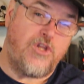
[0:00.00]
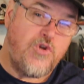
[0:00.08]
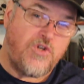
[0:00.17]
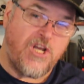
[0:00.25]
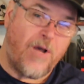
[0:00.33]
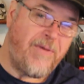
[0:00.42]

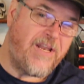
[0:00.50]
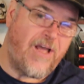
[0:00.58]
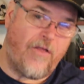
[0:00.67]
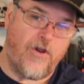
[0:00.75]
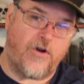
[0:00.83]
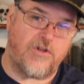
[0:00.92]
You tell me
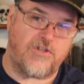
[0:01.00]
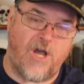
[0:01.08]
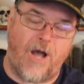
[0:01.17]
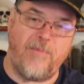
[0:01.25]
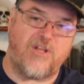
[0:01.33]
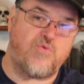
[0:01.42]
down there in those
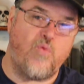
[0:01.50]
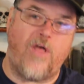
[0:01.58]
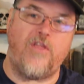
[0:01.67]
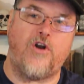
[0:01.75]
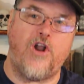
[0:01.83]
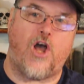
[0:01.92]
comments
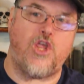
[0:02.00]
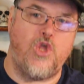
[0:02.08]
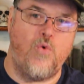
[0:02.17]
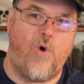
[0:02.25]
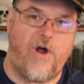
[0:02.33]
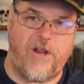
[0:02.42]
whether or not
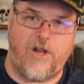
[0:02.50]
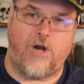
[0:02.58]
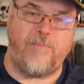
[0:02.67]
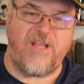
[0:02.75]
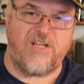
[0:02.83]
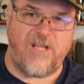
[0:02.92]
you want to
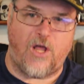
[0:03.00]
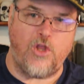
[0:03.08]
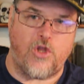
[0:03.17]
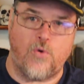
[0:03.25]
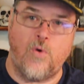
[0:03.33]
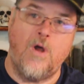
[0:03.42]
hear me tell
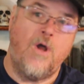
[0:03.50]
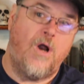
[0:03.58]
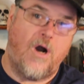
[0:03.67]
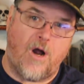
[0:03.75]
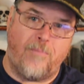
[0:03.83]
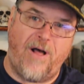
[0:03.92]
you
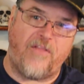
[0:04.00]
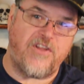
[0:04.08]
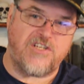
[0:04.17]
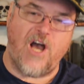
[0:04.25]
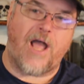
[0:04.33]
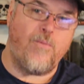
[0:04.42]
about
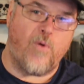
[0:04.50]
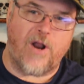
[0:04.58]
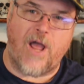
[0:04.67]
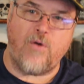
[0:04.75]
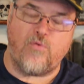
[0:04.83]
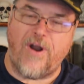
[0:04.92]
the time when
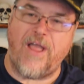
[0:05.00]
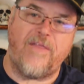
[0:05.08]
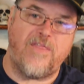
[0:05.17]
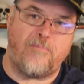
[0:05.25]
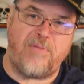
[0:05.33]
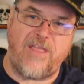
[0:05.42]
I
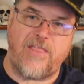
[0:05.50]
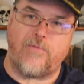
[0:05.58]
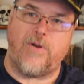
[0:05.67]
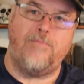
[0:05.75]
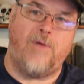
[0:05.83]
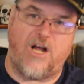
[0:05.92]
ran the
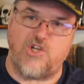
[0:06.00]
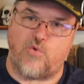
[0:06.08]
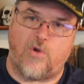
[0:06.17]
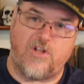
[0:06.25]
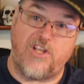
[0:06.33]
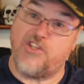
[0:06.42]
B3
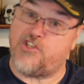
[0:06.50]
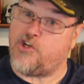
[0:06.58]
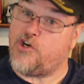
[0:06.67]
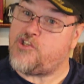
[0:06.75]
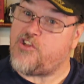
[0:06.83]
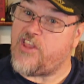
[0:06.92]
module in
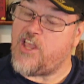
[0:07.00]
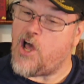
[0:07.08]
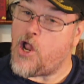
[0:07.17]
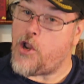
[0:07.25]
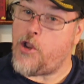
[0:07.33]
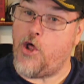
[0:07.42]
Search of the
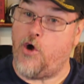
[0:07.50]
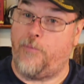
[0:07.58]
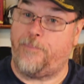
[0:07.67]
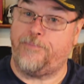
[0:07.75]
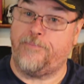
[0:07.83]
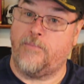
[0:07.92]

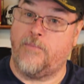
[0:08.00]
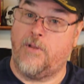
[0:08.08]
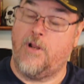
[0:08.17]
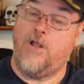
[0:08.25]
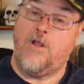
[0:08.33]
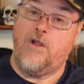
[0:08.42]
Unknown
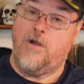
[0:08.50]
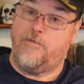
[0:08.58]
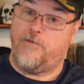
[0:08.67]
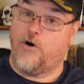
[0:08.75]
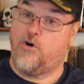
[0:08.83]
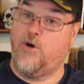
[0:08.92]

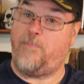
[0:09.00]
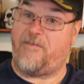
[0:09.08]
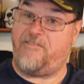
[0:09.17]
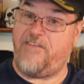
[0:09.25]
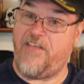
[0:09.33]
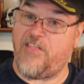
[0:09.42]
for a group
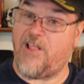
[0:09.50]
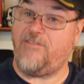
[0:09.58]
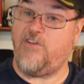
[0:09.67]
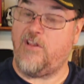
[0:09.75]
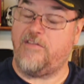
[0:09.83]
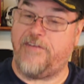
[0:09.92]
of 5th
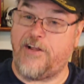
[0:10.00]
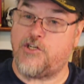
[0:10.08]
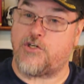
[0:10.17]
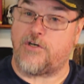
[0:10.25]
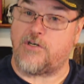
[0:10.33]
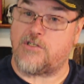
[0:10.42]
level
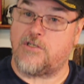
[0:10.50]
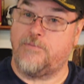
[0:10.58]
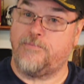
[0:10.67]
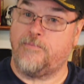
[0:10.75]
adventurers